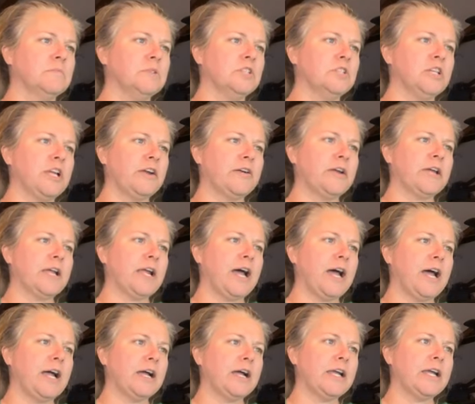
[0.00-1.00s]
Miss Sherry,
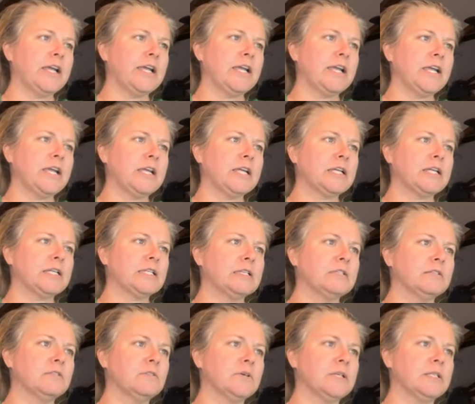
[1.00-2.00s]

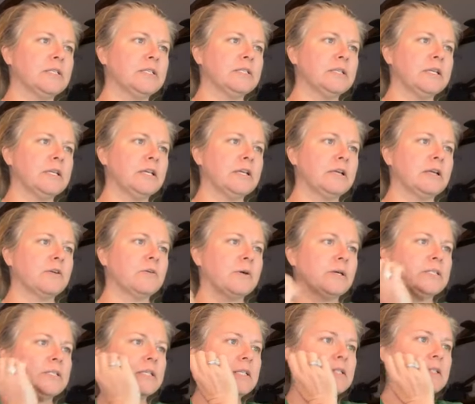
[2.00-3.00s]
do I see? Oh,
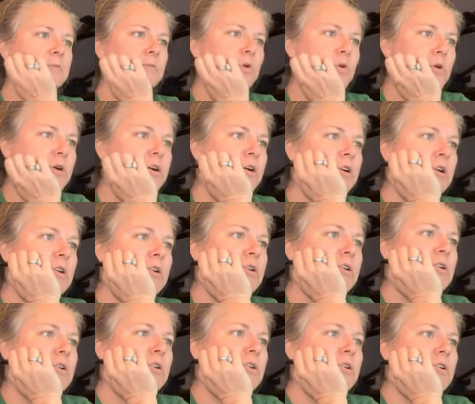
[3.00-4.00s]
I see some more.
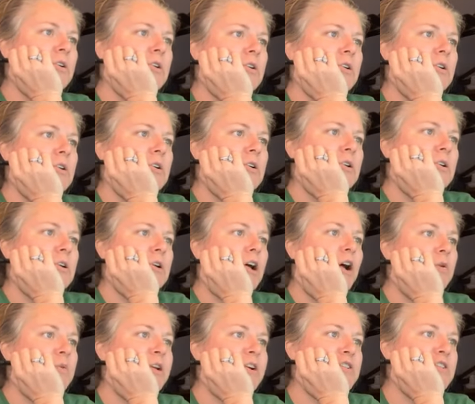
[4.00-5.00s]

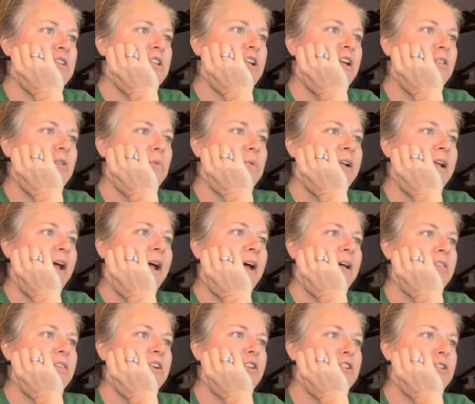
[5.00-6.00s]
Oh, there's another one.
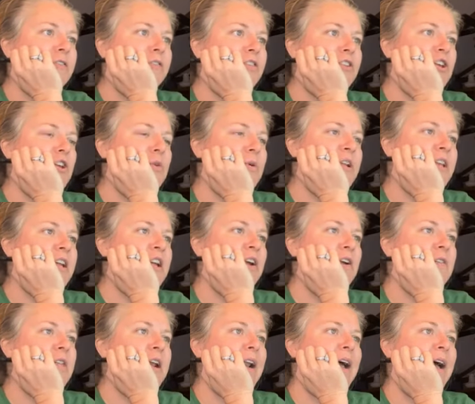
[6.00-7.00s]
There's a few in
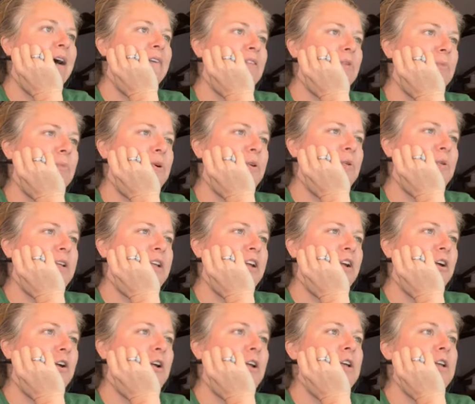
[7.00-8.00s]
here that I haven't put on
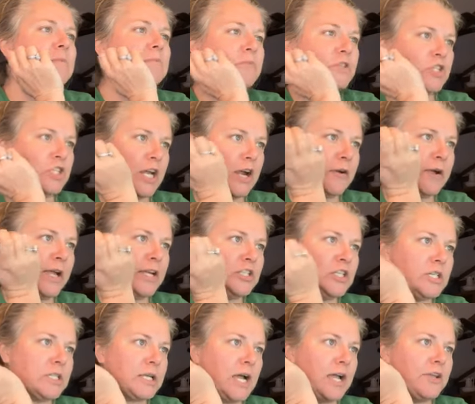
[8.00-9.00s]
here. Miss Sherry, I
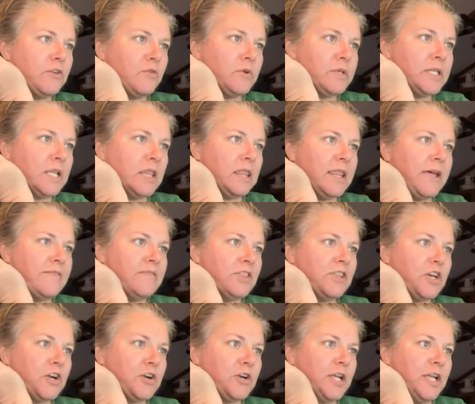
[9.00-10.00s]
just got yours at
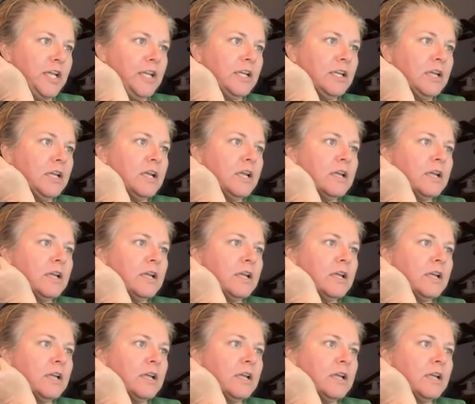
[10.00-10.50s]
11:30.